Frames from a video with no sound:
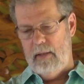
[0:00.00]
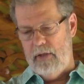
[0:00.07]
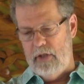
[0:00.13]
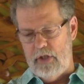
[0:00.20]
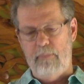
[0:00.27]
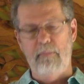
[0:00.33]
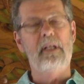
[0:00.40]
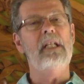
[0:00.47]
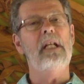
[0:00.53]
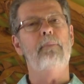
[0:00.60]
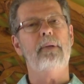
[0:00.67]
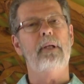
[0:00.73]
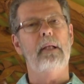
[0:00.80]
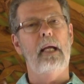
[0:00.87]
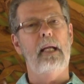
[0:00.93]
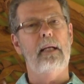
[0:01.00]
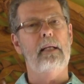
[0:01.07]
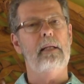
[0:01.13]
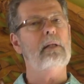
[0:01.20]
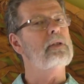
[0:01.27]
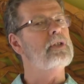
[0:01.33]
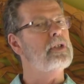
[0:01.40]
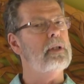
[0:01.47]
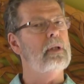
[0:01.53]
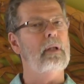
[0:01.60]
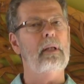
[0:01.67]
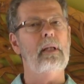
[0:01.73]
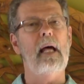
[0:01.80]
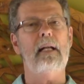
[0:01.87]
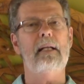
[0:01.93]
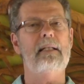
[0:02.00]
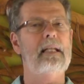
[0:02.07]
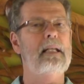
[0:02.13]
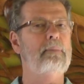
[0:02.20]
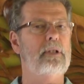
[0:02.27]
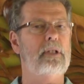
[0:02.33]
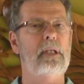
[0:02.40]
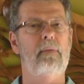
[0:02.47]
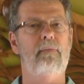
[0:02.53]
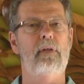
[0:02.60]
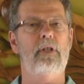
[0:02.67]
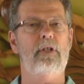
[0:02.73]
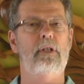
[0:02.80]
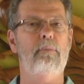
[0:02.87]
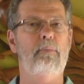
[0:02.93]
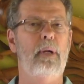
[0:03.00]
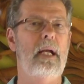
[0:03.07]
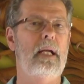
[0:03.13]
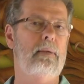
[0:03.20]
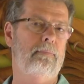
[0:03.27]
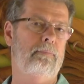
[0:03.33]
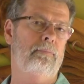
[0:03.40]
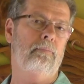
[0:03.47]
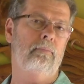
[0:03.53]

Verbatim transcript: just manipulated it, there's still a lot of deep stiffness and pain.